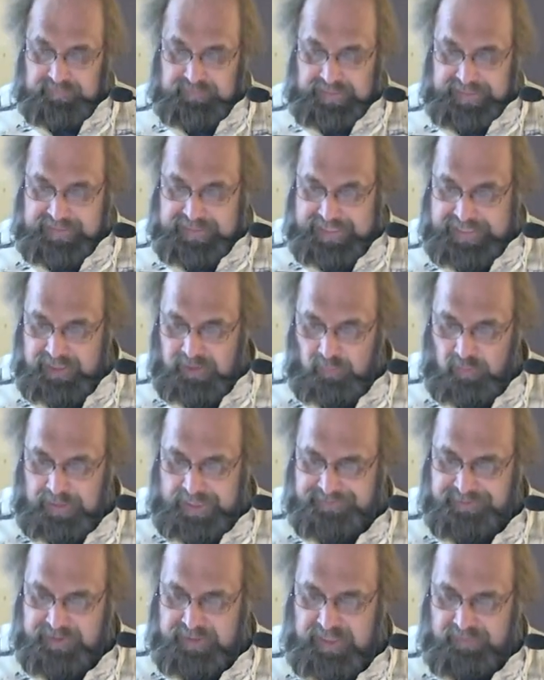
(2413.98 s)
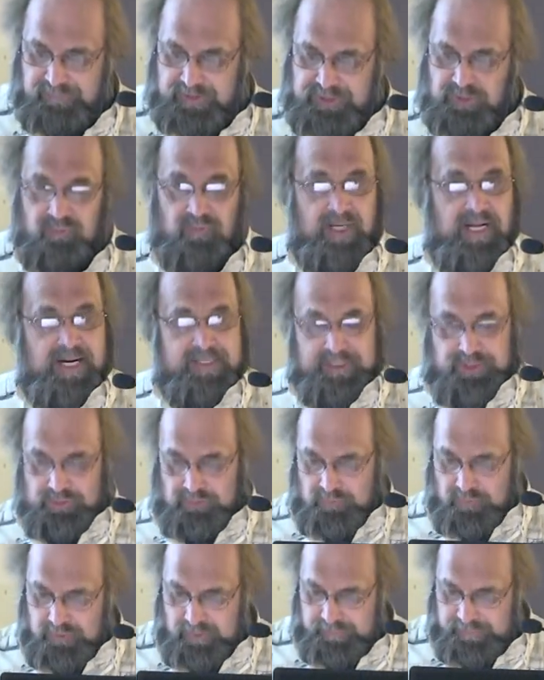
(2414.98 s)
like Hiawatha, every stride he
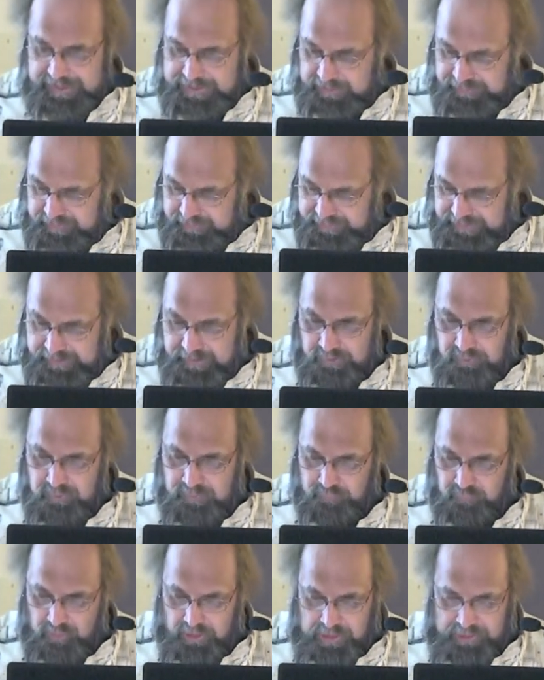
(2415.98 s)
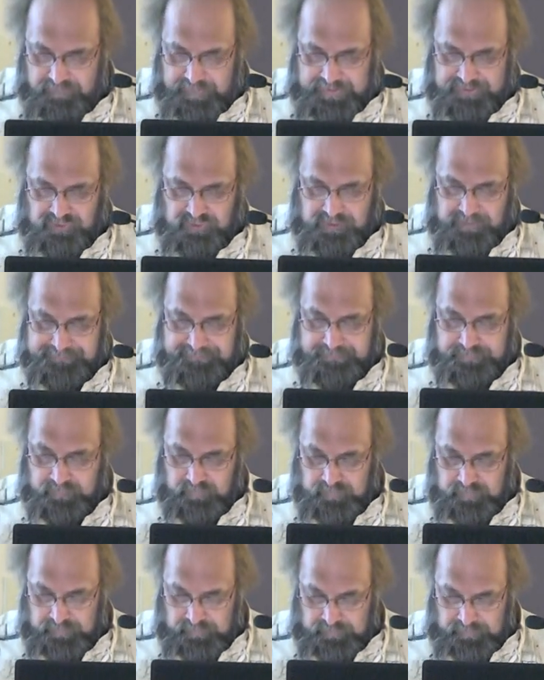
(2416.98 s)
strode a mile. They're making good progress.
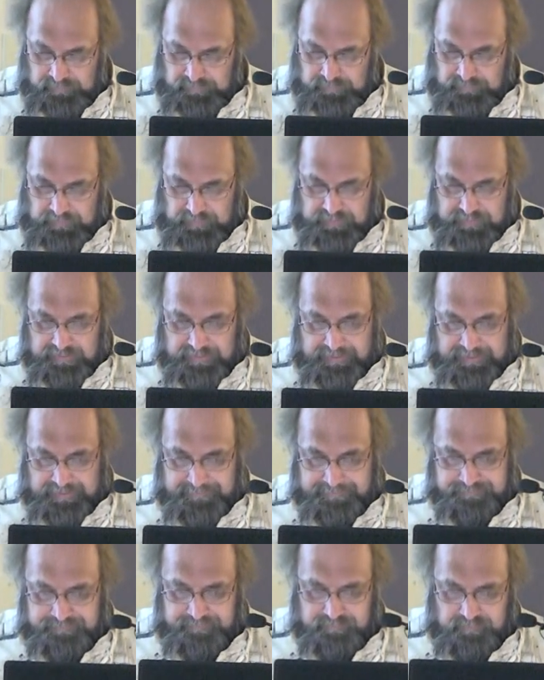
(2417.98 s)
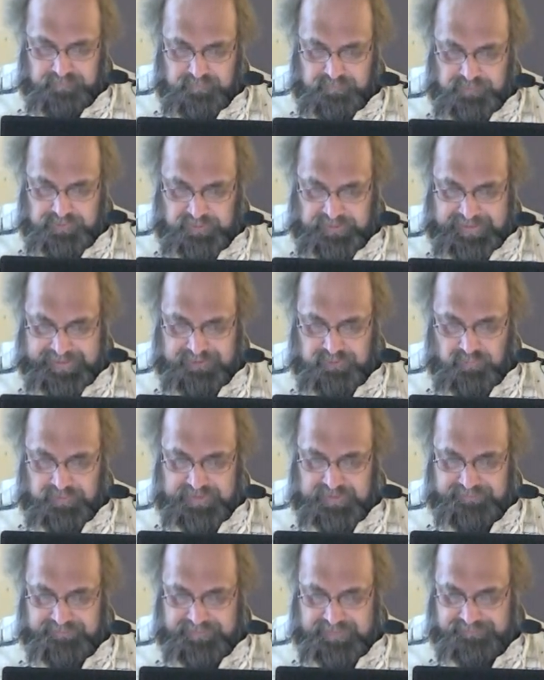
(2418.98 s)
Um, July
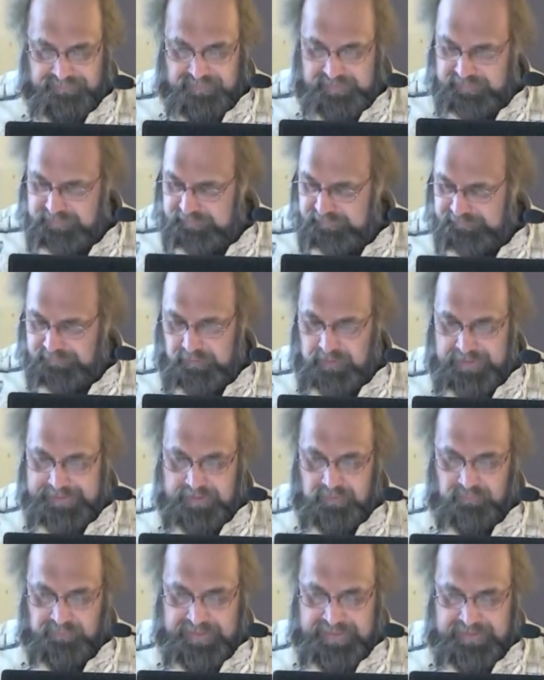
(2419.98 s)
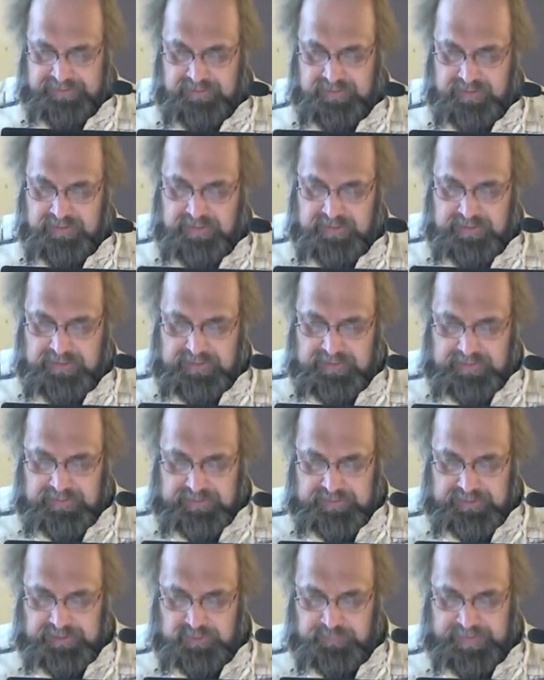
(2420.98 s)
twenty-fifth, fog and rain.
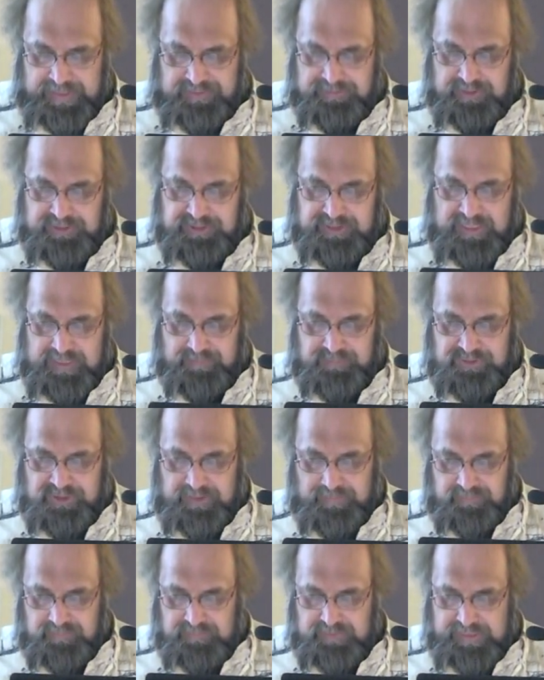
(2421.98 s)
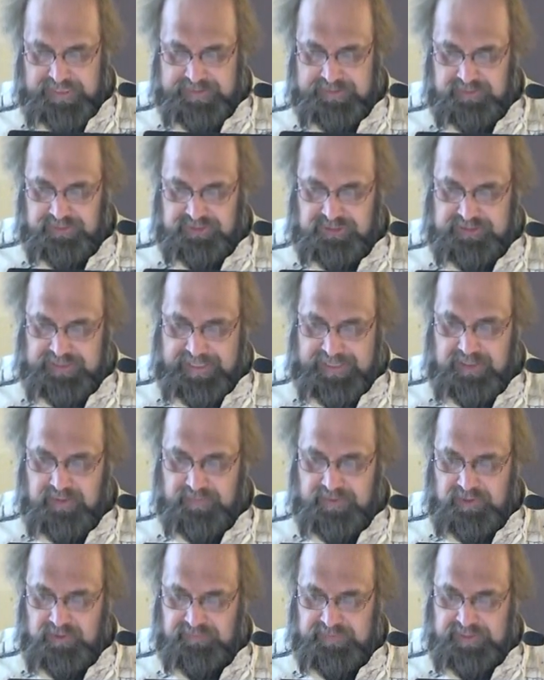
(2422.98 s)
They speak the steamship Daniel
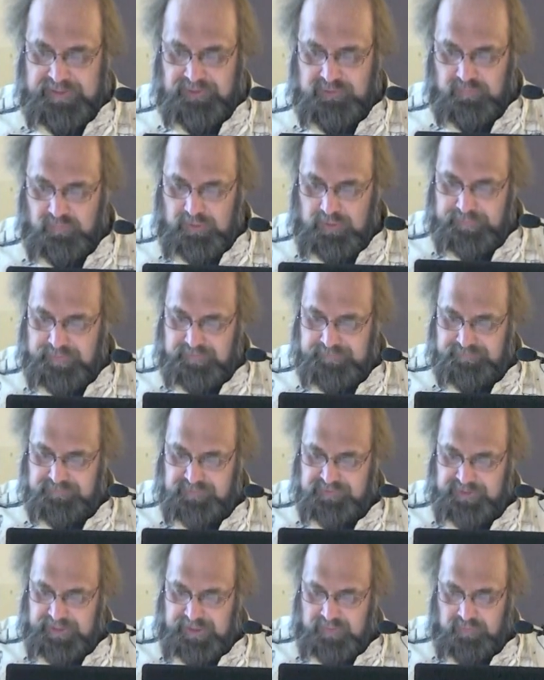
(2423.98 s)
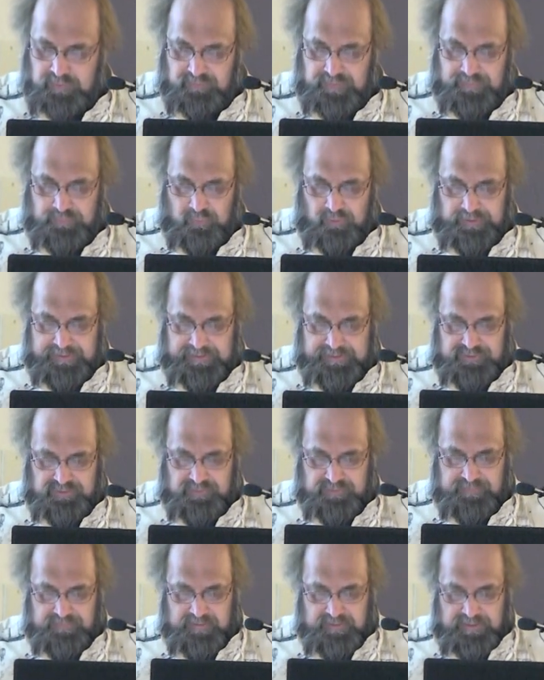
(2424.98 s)
Steinemann of Antwerp. Said he would report
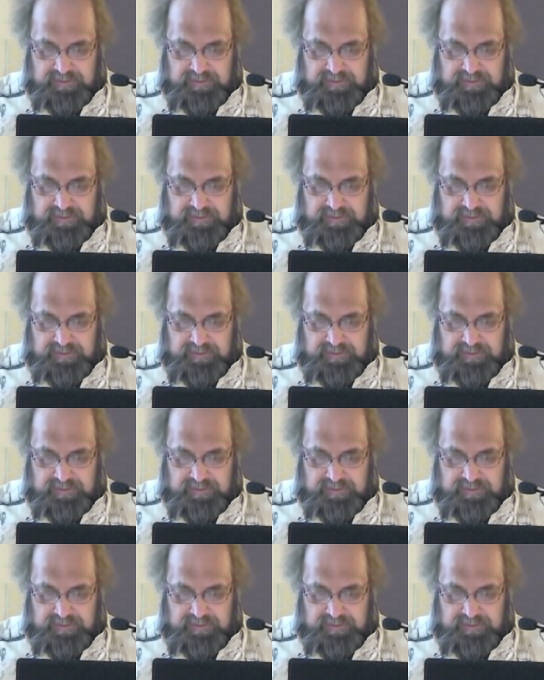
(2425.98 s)
us.